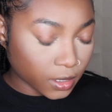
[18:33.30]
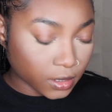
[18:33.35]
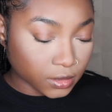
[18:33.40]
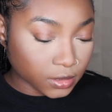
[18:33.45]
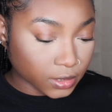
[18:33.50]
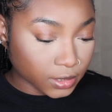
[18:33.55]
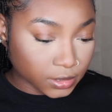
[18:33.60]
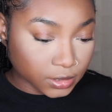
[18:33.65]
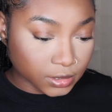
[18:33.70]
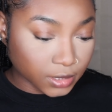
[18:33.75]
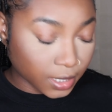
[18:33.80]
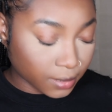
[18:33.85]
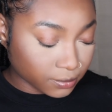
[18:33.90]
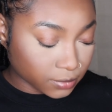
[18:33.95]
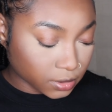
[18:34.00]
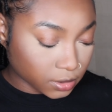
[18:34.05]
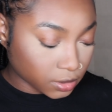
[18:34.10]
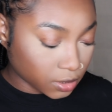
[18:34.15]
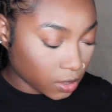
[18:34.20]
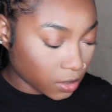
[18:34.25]
Listen, I'm
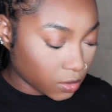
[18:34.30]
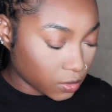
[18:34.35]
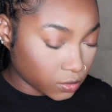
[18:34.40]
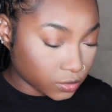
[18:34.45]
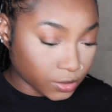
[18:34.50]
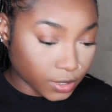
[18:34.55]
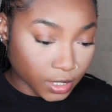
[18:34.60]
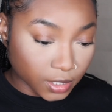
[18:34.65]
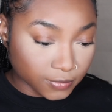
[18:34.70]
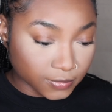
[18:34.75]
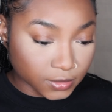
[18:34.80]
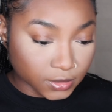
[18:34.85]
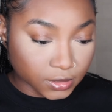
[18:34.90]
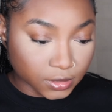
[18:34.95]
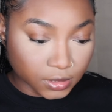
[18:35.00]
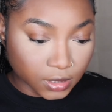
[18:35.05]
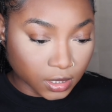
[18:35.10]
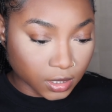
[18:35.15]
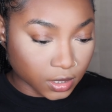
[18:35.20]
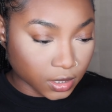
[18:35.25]
so
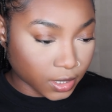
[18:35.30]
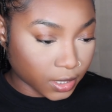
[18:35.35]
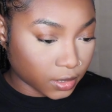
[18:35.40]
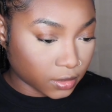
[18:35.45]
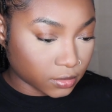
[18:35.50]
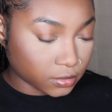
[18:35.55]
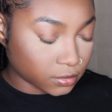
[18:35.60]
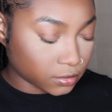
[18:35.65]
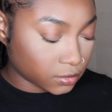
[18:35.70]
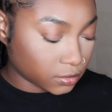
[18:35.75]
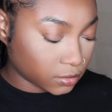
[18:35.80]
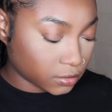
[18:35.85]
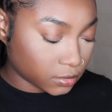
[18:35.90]
nervous, y'all. I don't,